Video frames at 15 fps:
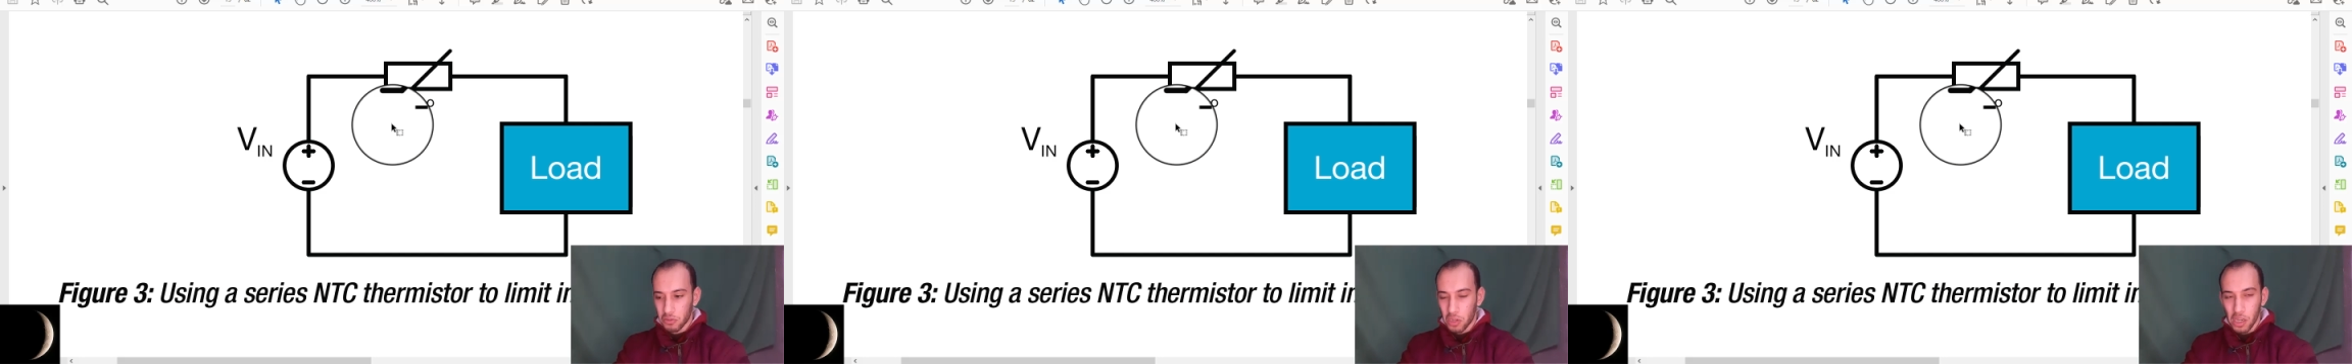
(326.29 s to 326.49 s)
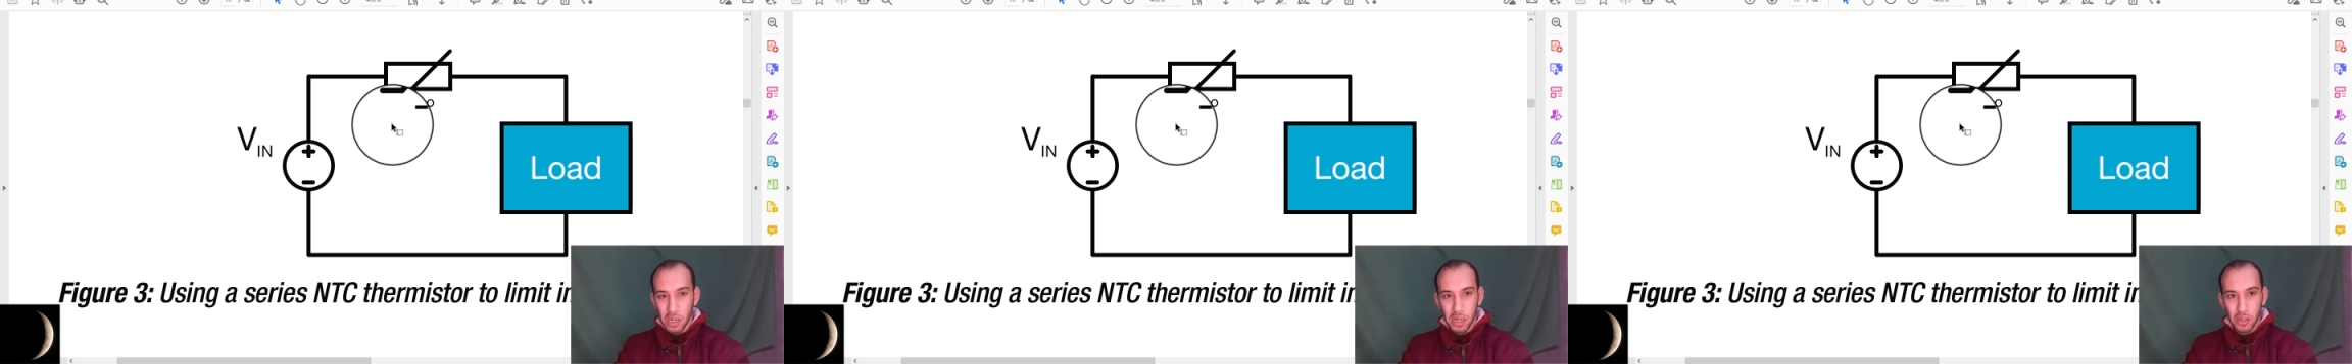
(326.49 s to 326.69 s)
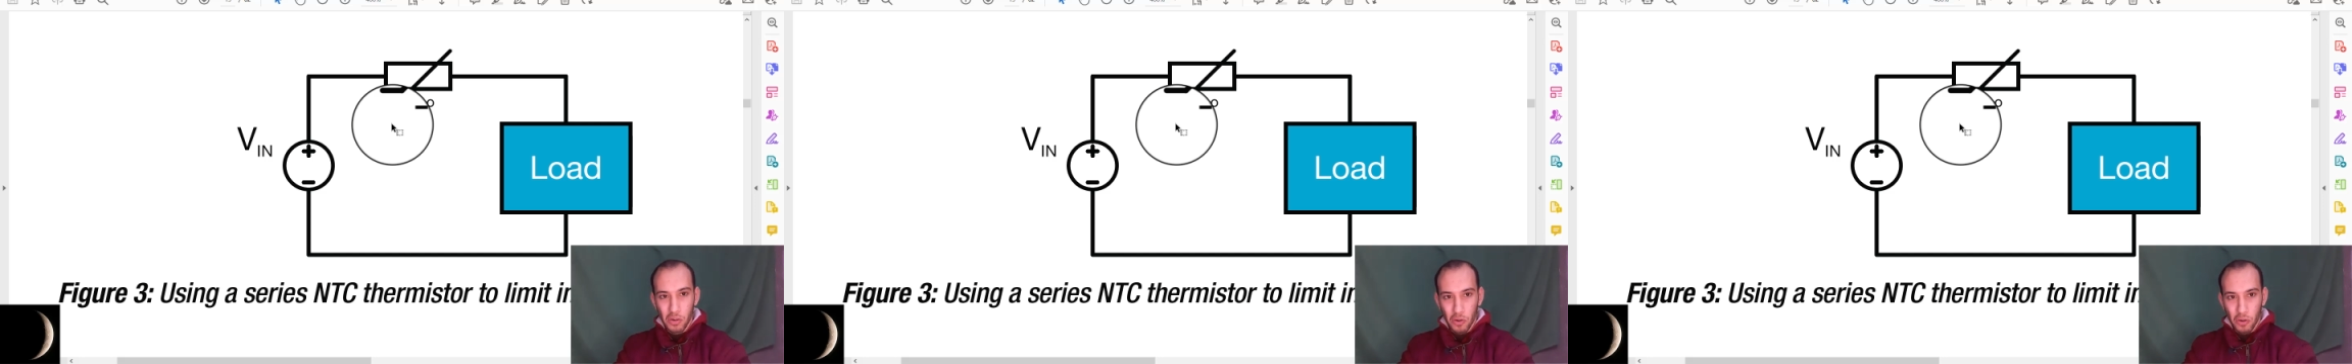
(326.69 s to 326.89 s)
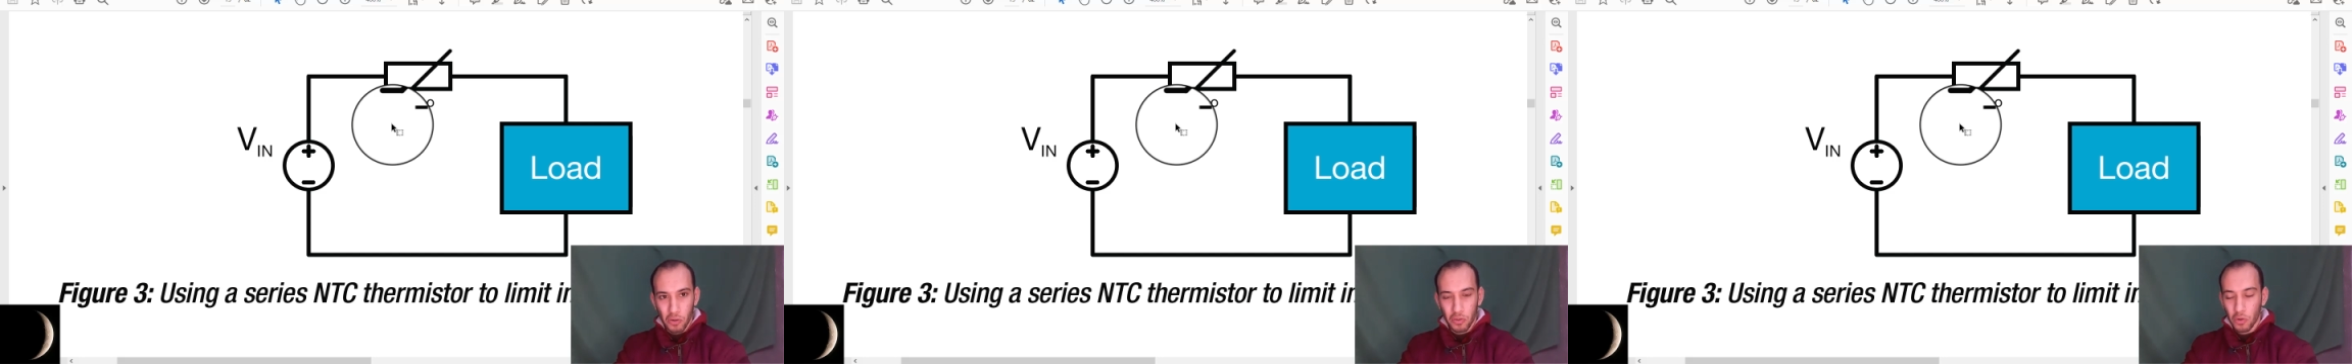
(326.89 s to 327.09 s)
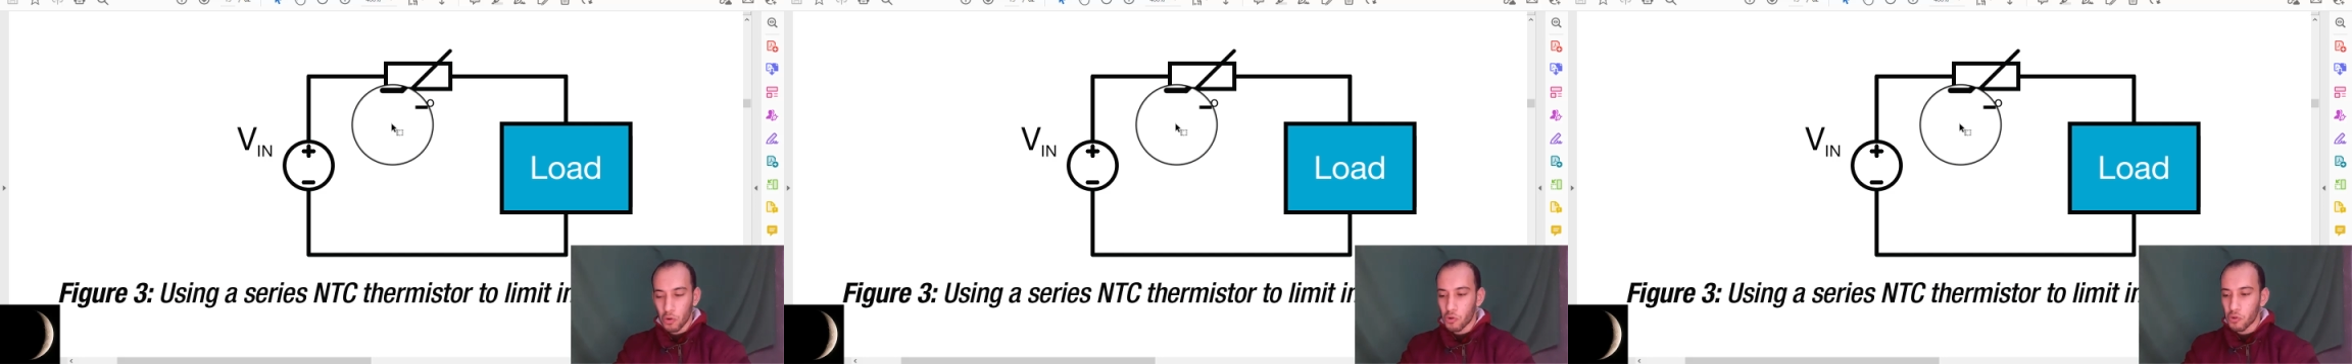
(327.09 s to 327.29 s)
turn on
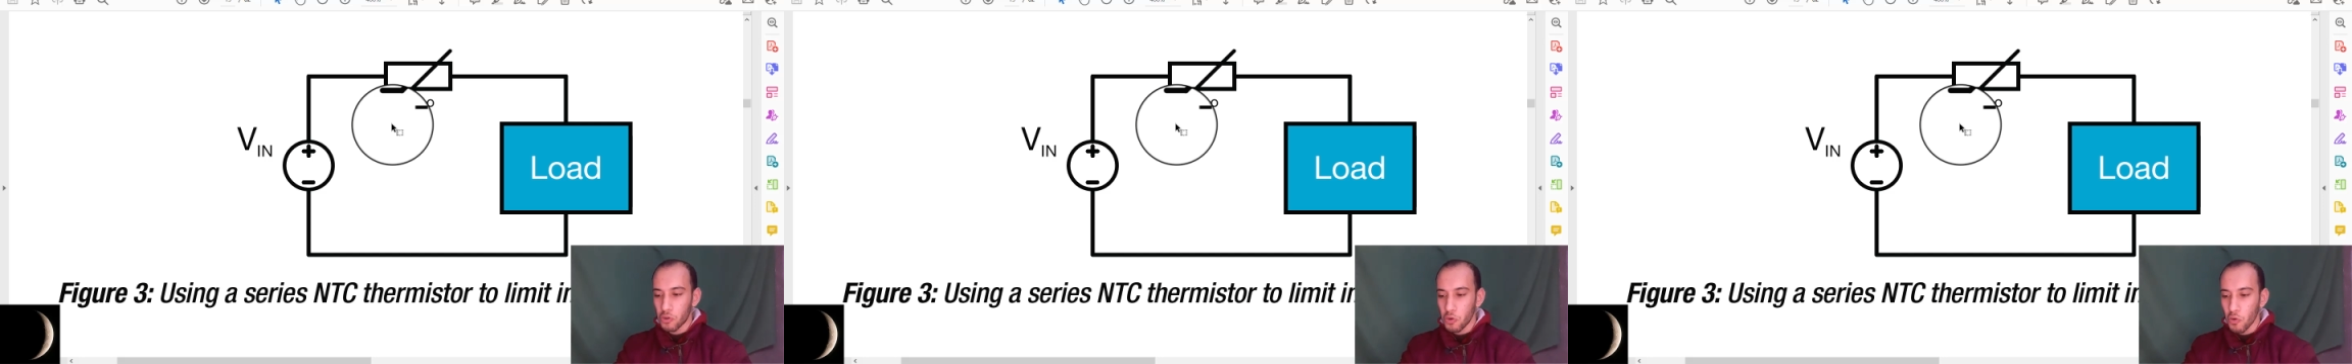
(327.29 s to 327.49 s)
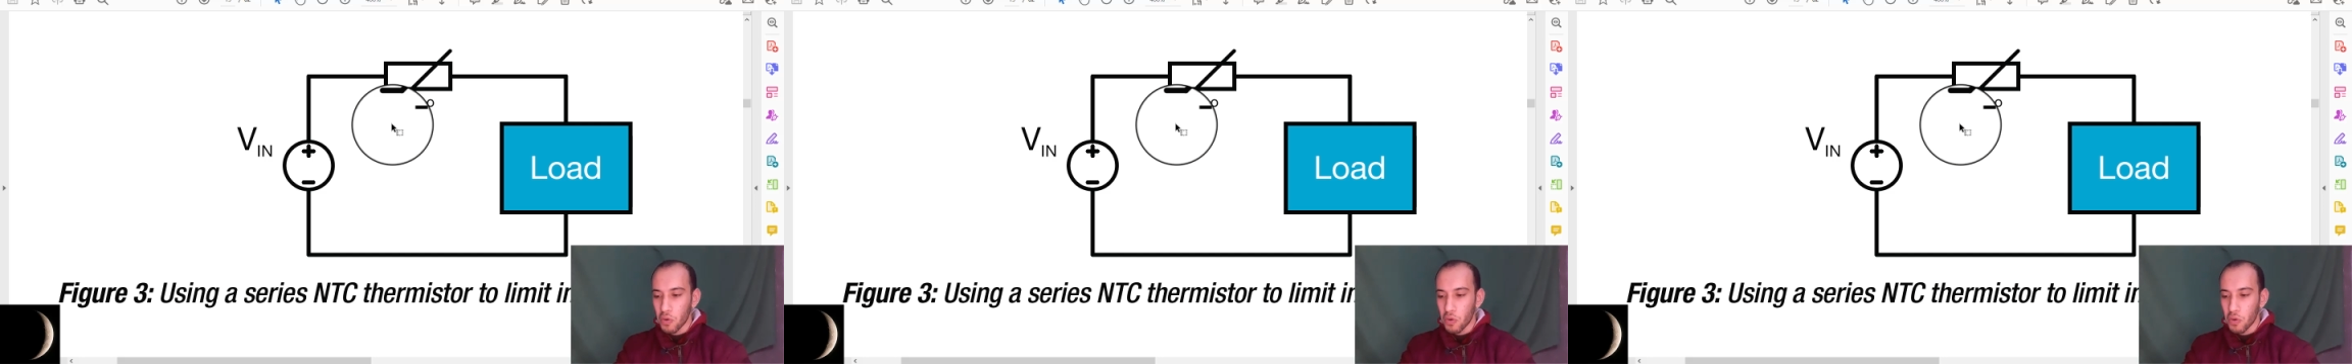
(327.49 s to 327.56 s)
or you